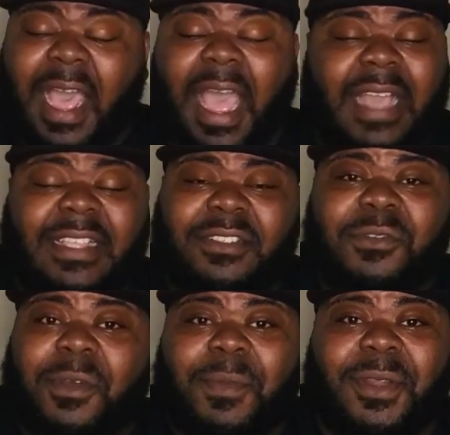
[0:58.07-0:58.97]
I can
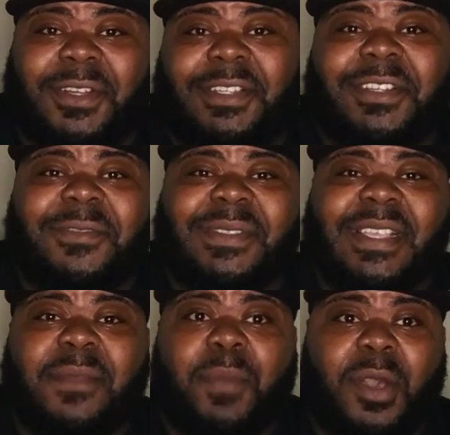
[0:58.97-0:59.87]
do a burger. You know what I'm
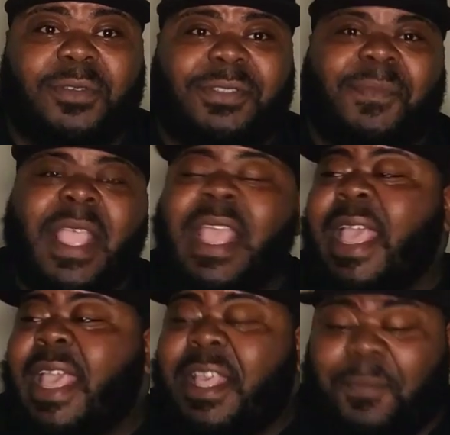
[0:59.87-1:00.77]
saying? Pause.
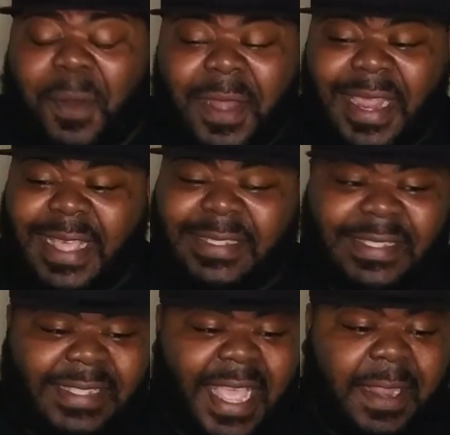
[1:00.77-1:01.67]
Point
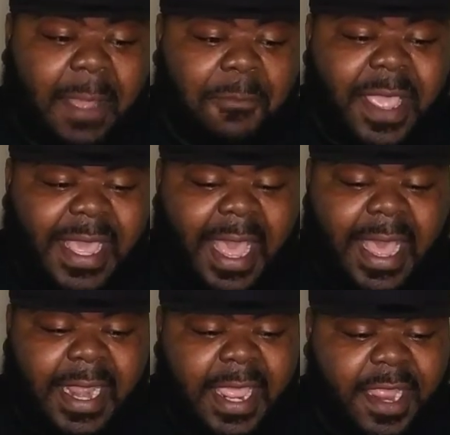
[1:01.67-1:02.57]
is that we
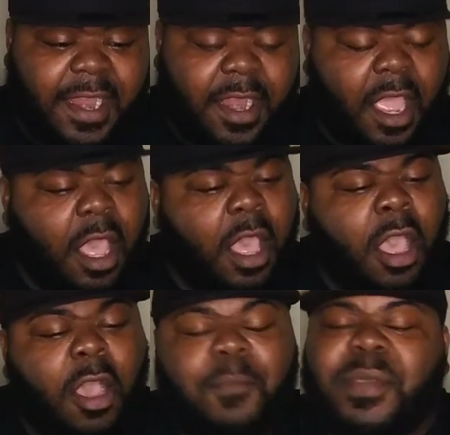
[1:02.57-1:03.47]
got here
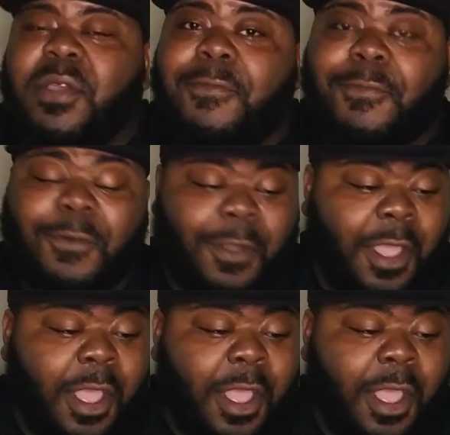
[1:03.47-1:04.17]
a beautiful,